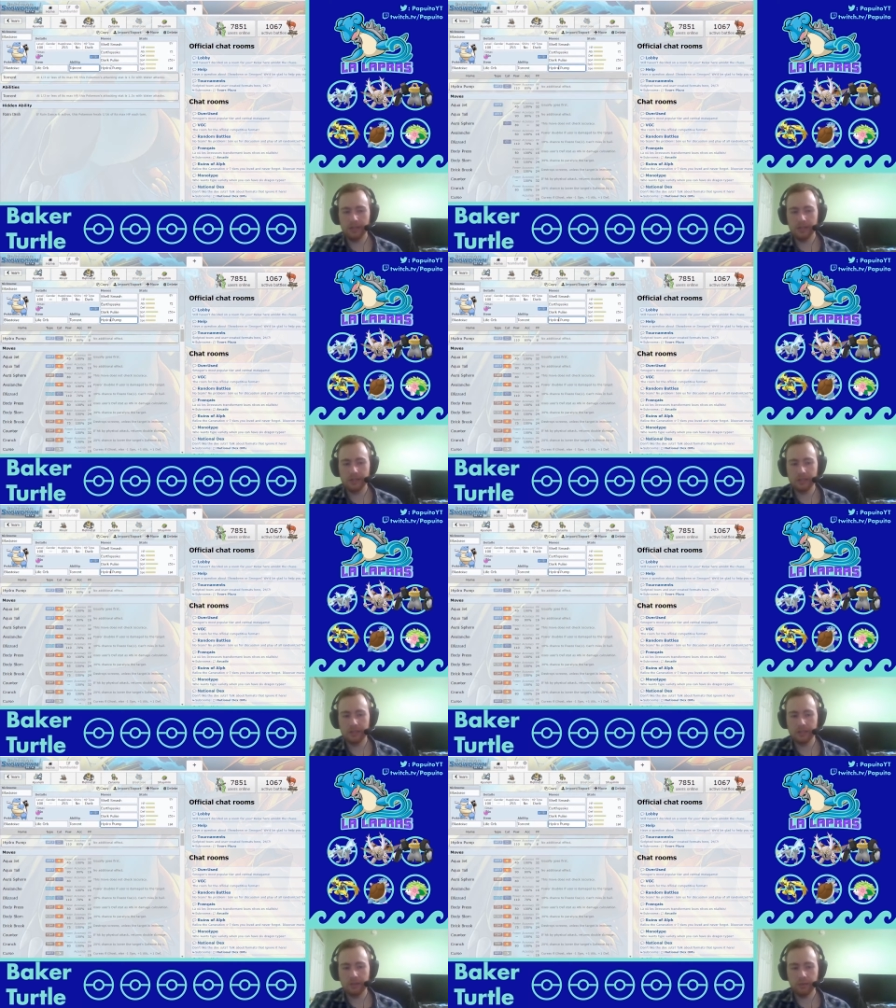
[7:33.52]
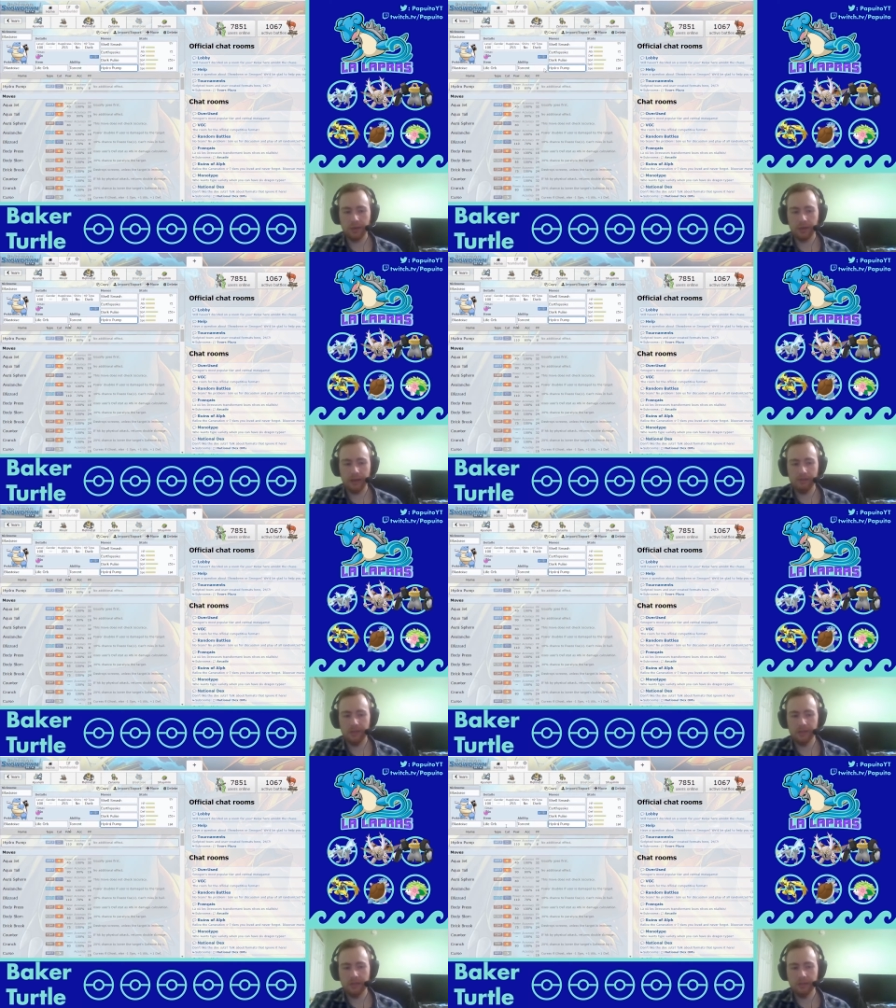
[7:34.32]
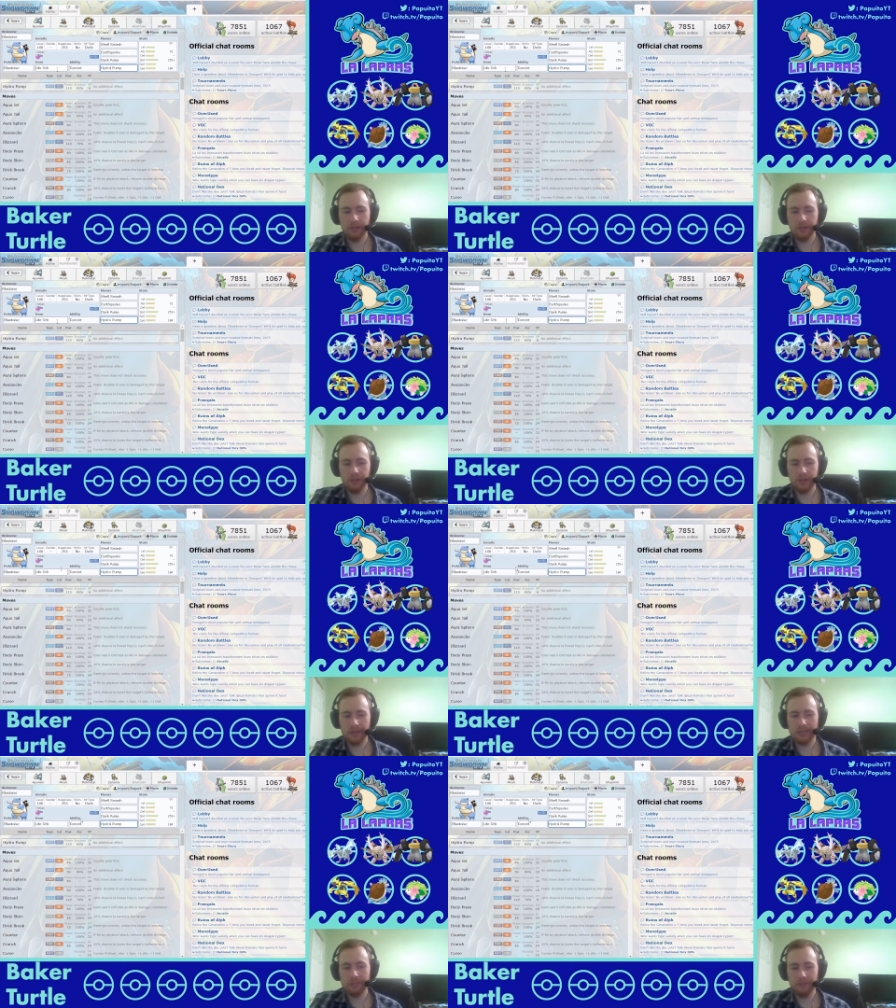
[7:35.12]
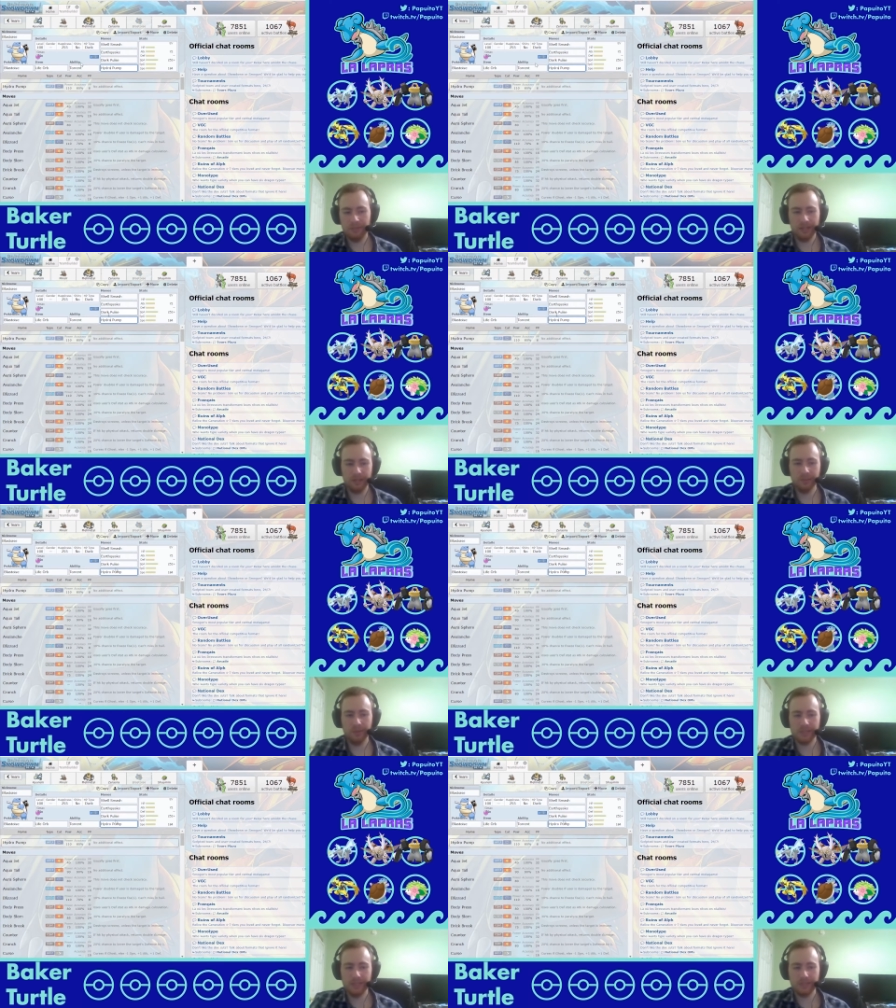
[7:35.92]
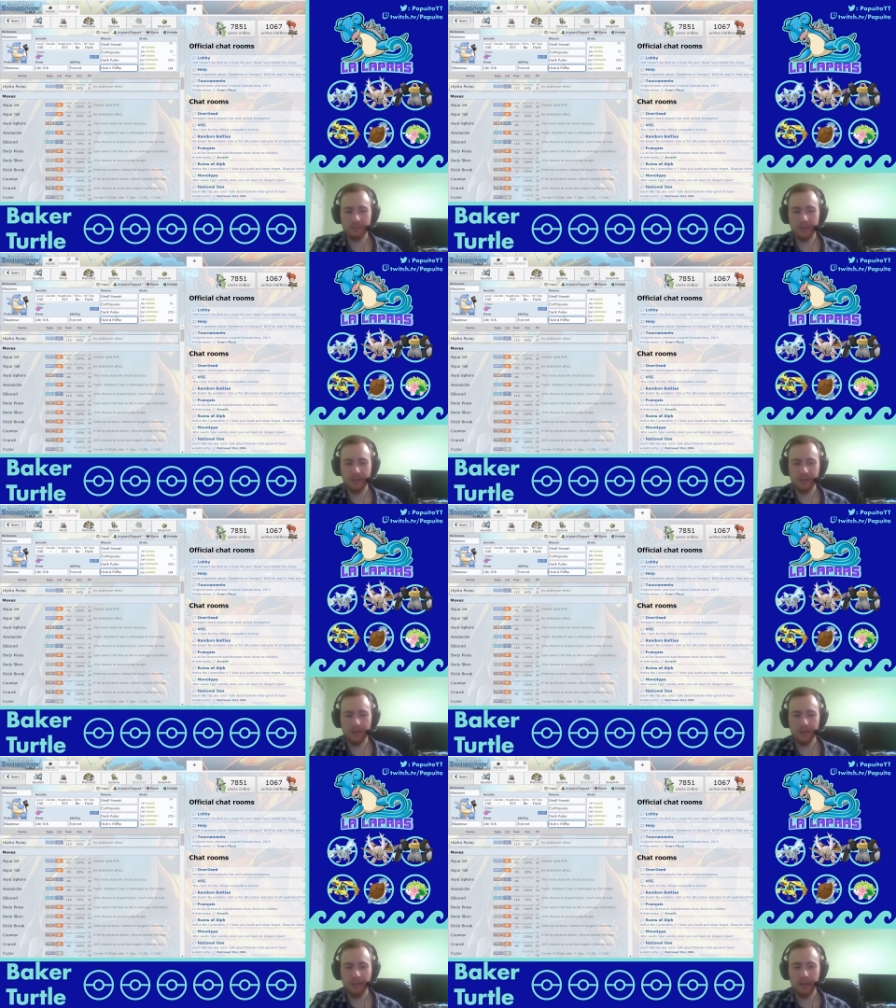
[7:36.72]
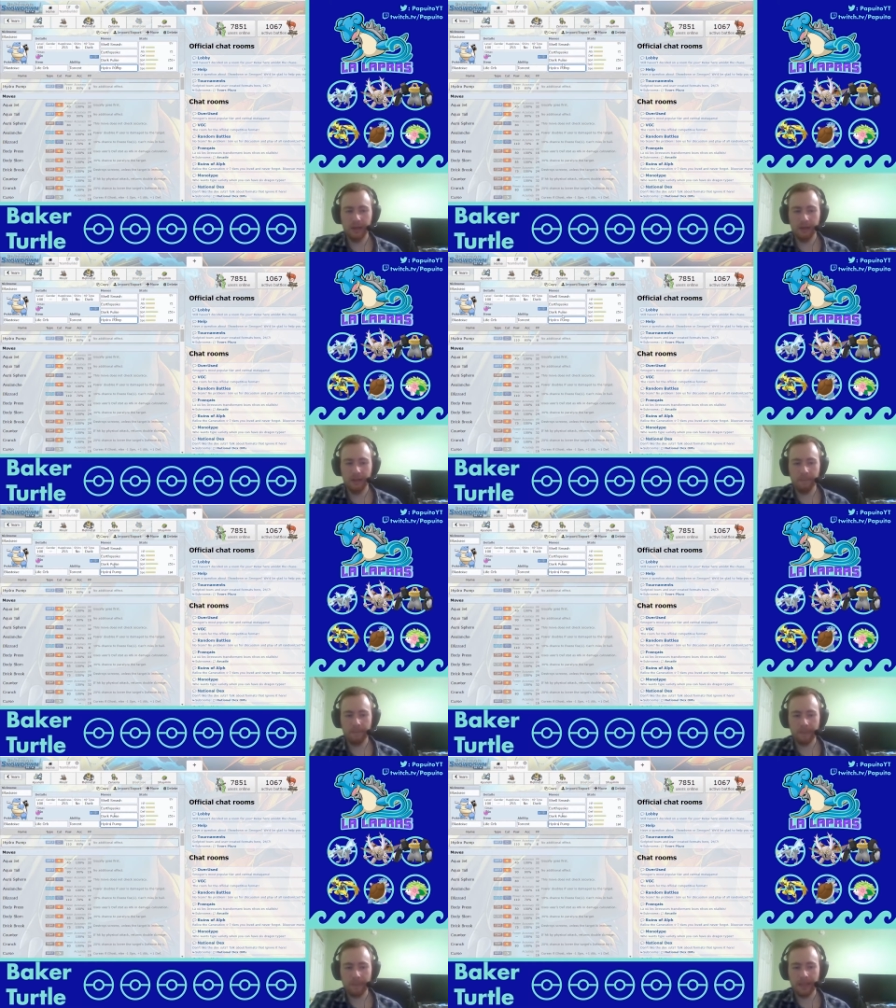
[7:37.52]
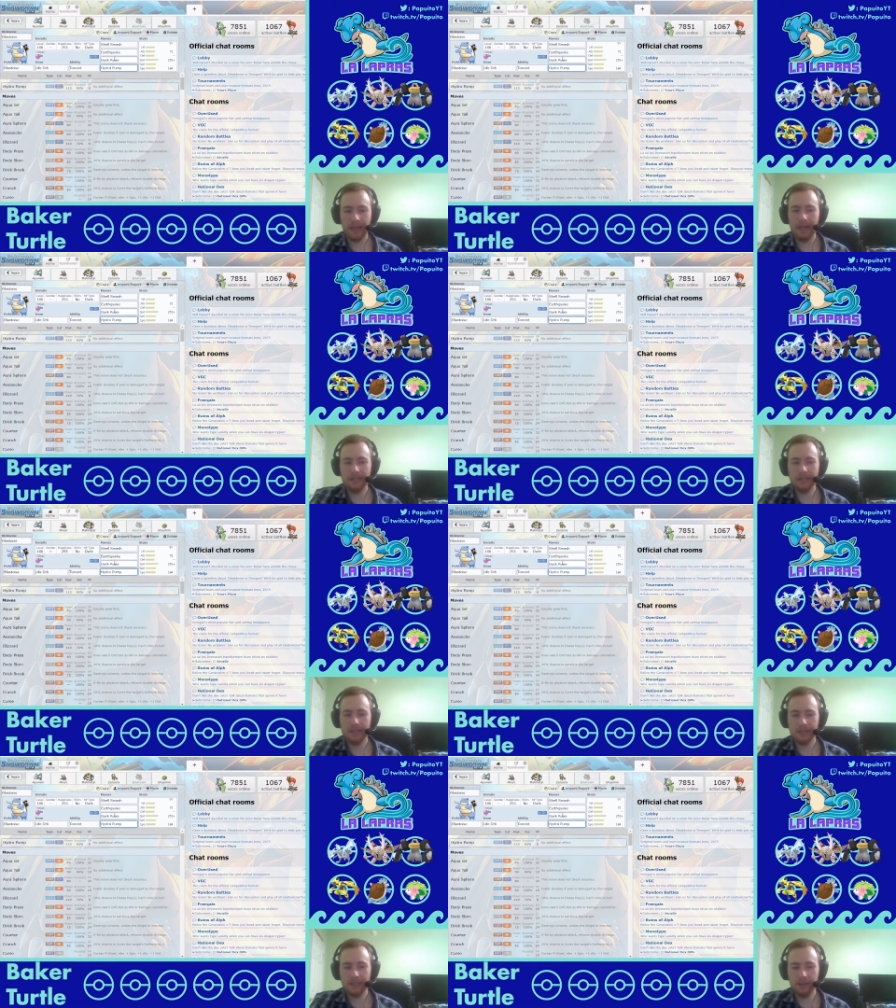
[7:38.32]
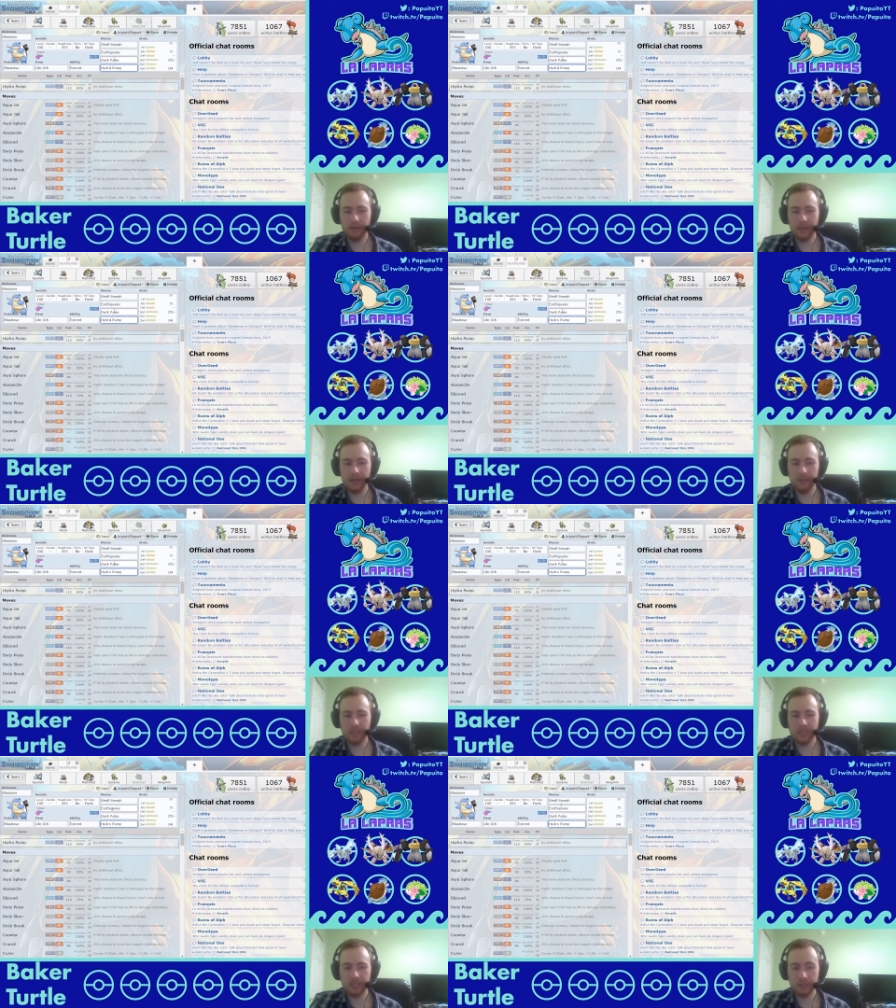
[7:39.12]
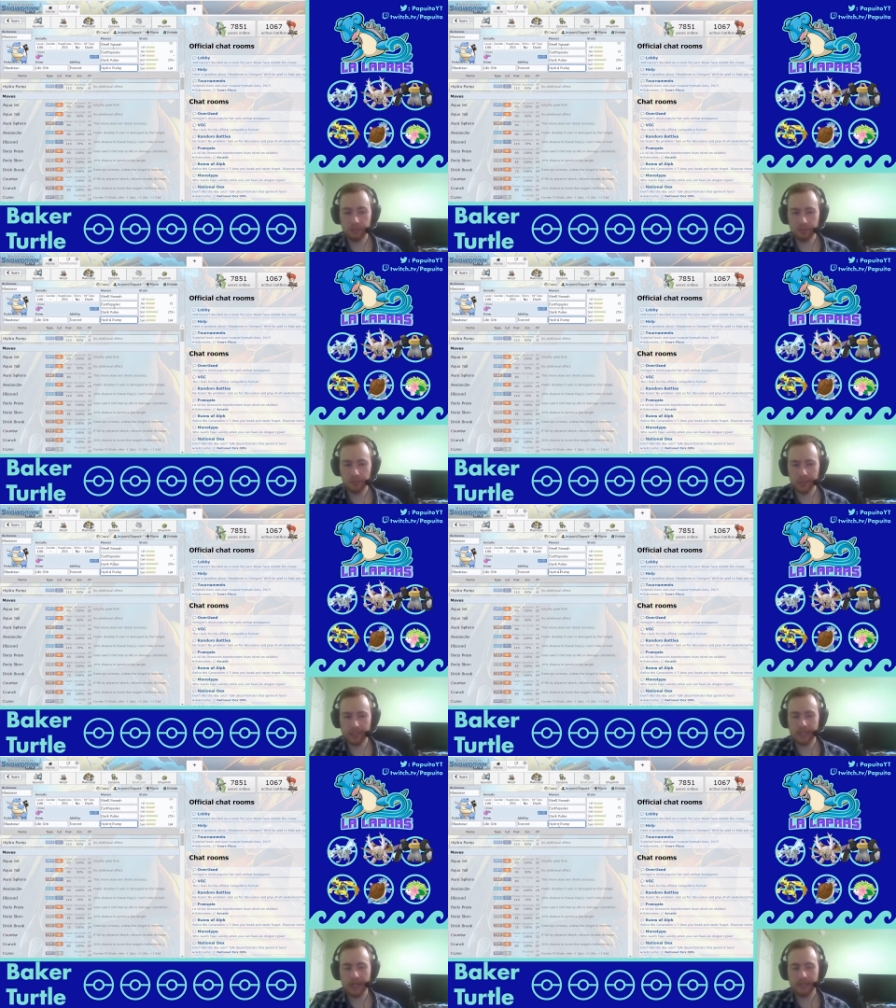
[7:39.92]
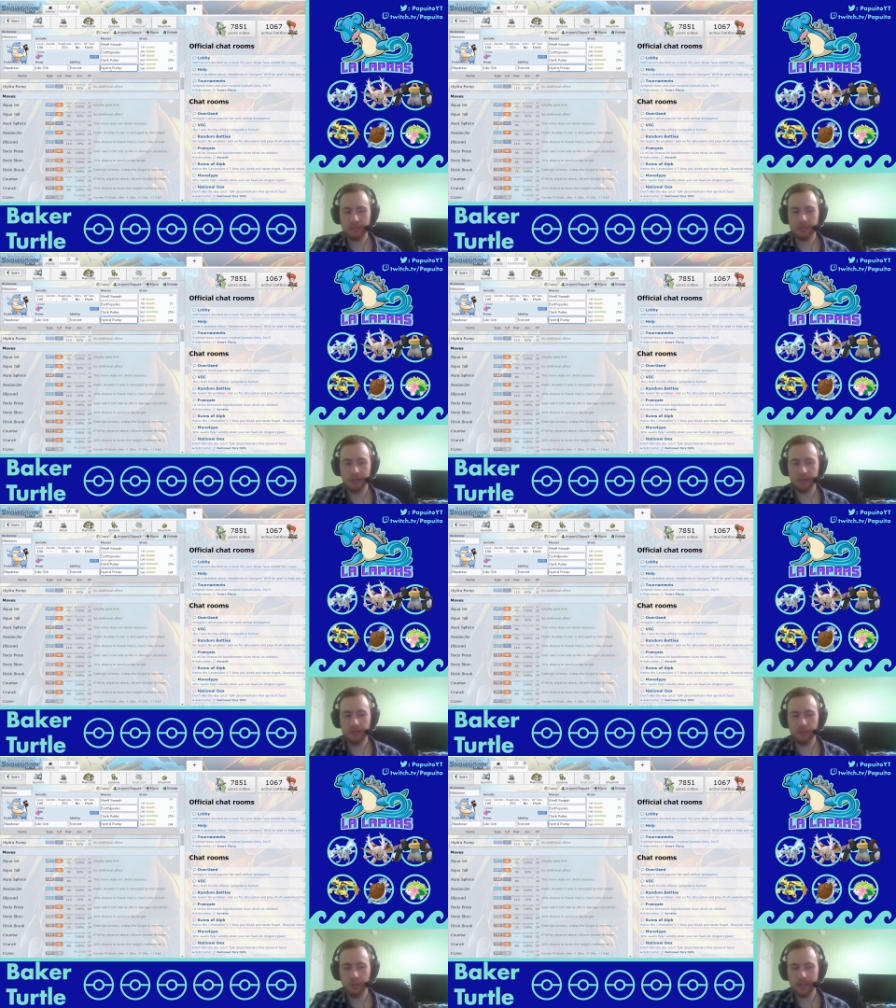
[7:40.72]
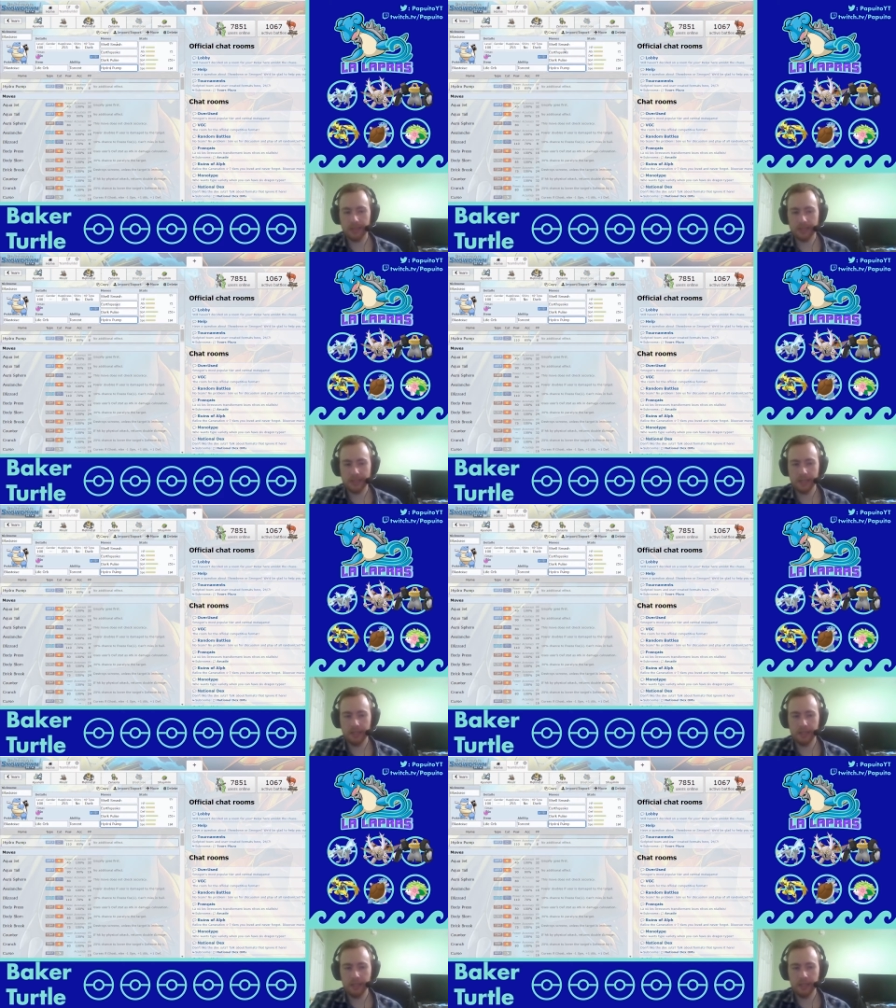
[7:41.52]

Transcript: So I figure this would be a cool set to run. I did take note that I was super weak to Gastrodon with this set.